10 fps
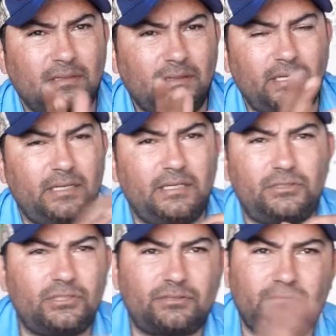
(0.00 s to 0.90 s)
it's
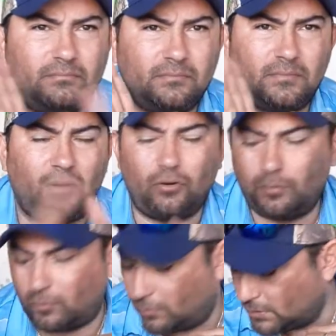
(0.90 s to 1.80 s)
just
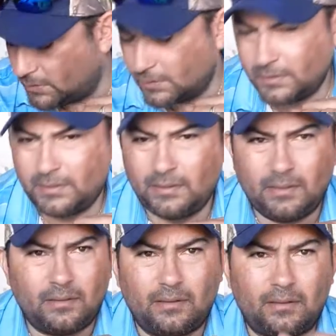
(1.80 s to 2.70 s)
horrible.
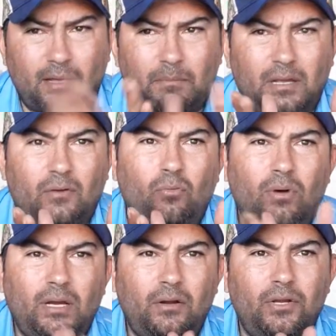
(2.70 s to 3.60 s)
I'm like,
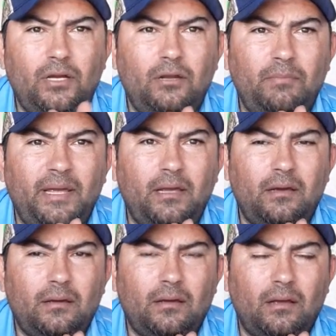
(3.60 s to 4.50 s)
why are you gonna
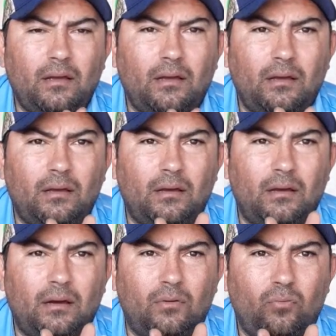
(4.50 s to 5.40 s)
make
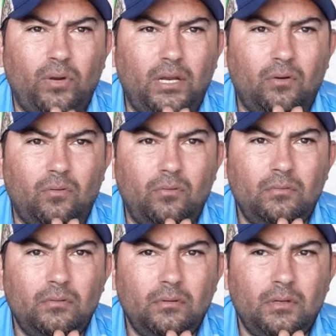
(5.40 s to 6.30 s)
a reel
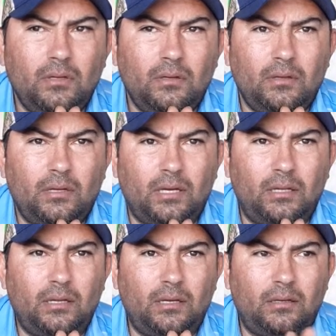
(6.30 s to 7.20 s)
and
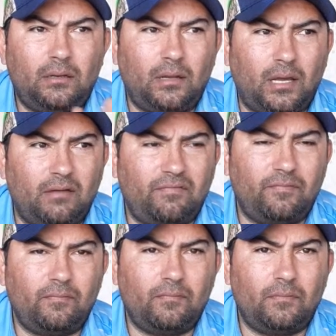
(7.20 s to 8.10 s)
then have
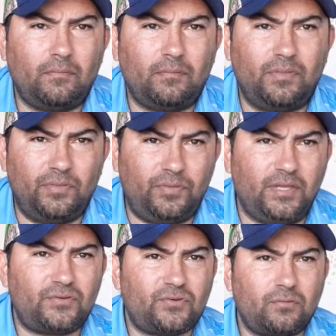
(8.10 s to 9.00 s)

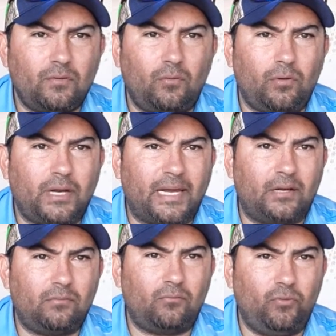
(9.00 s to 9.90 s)
this work
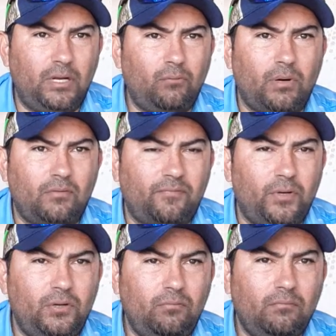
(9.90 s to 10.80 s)
out really well for
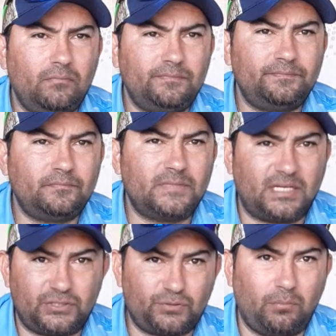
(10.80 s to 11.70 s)
you? That
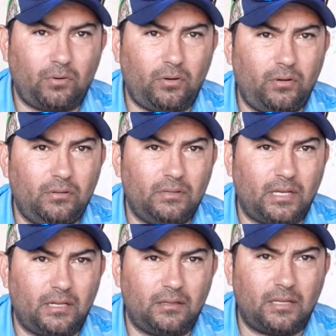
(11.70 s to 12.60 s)
it's smart, that
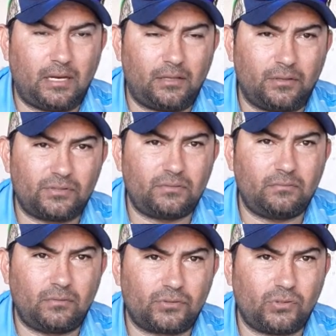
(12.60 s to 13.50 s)
it
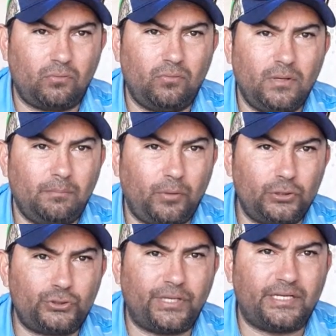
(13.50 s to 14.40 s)
doesn't, there's no
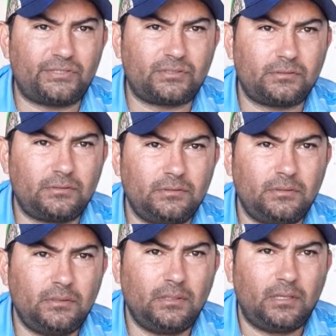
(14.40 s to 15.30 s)
bird's nest,
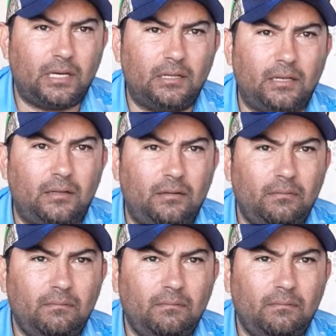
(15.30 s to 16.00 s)
and then